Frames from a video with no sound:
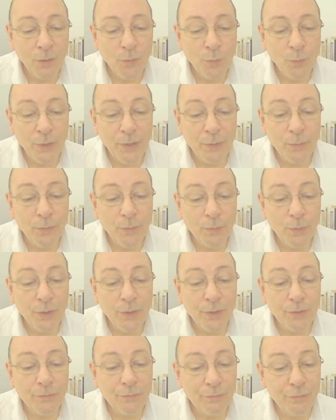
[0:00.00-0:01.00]
We
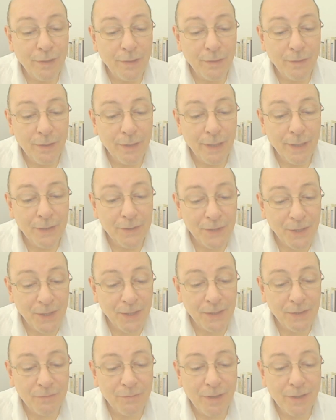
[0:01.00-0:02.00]
were re
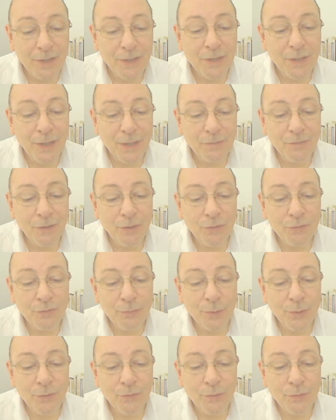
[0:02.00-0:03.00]
entirely ready to have God
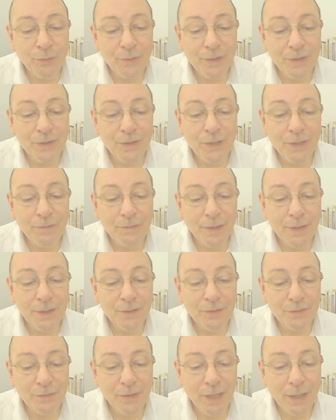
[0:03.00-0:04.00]
remove all these
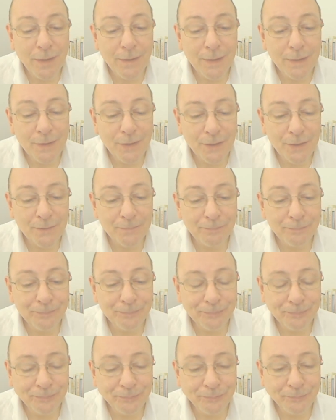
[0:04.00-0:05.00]
defects of character.
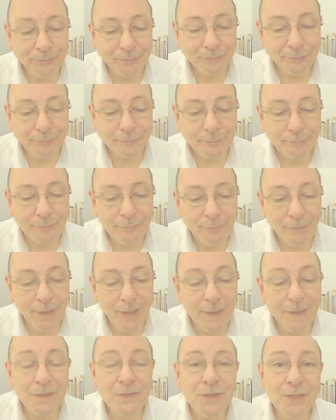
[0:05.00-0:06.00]
And
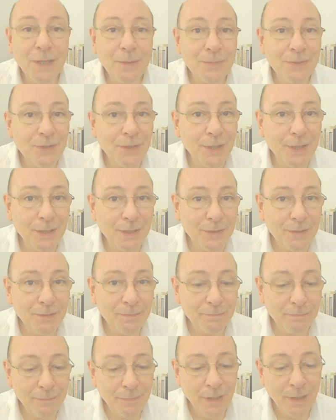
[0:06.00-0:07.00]
that's step six.
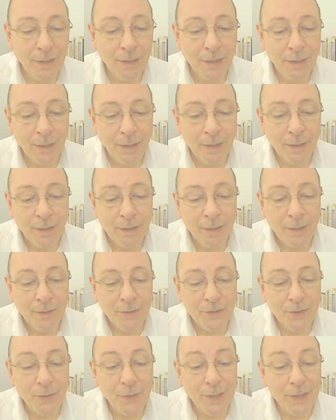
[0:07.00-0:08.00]

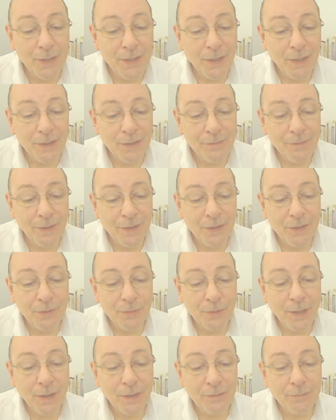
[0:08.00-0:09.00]
So entirely ready to
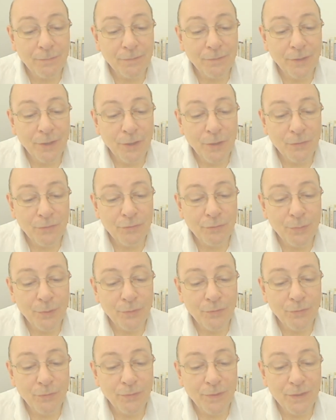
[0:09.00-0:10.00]
have God
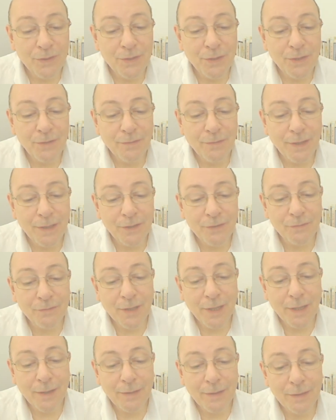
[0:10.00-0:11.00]
remove all these defects of
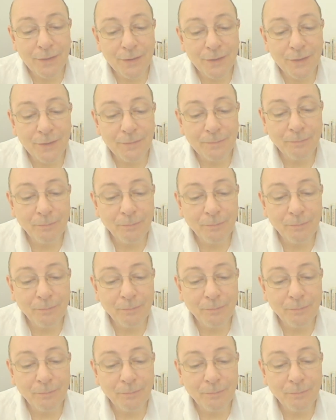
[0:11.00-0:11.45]
character.